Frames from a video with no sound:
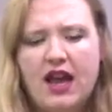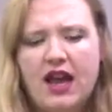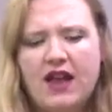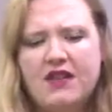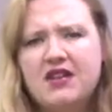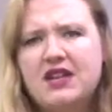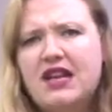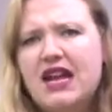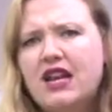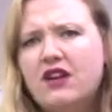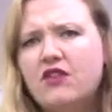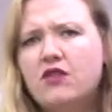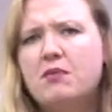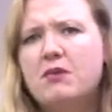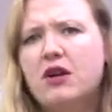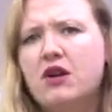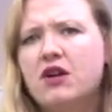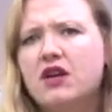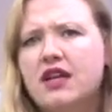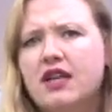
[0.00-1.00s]
And the Native
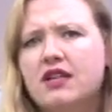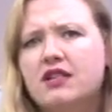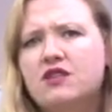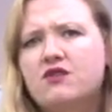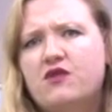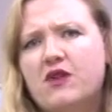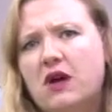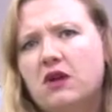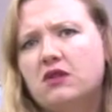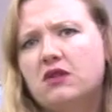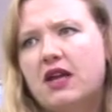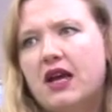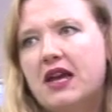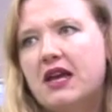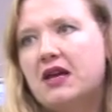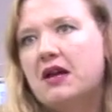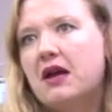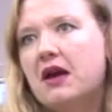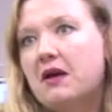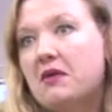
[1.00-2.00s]
Americans felt
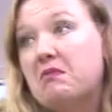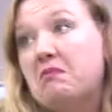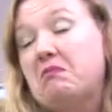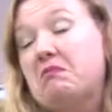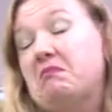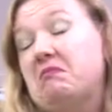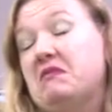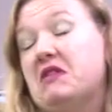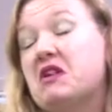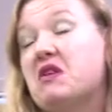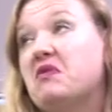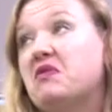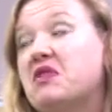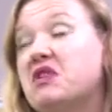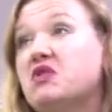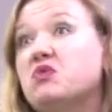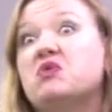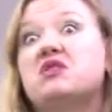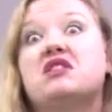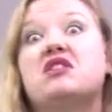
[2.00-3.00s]
like,
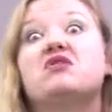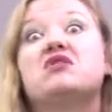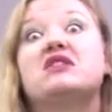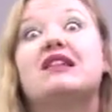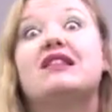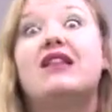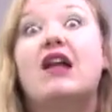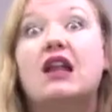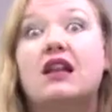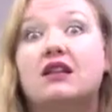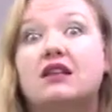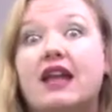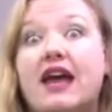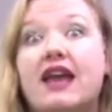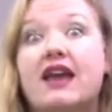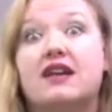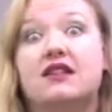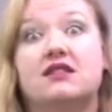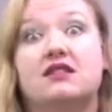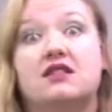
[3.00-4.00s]
there's a lot of
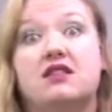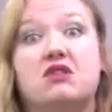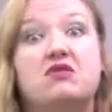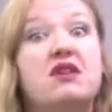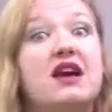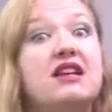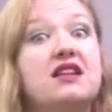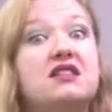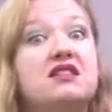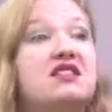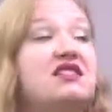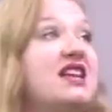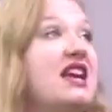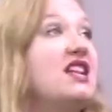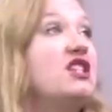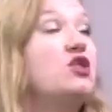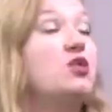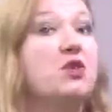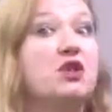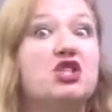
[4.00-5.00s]
land. The United
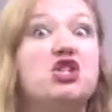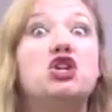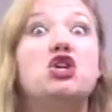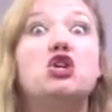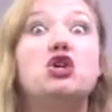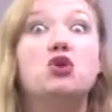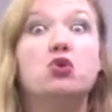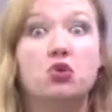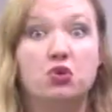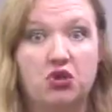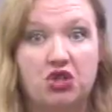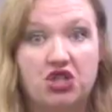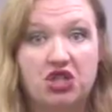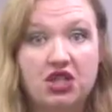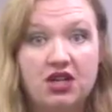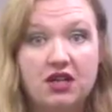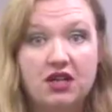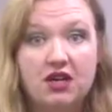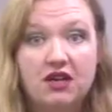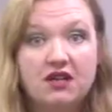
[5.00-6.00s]
States was
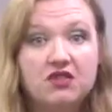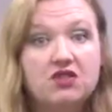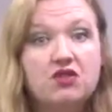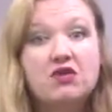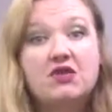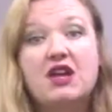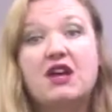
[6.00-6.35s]
huge. So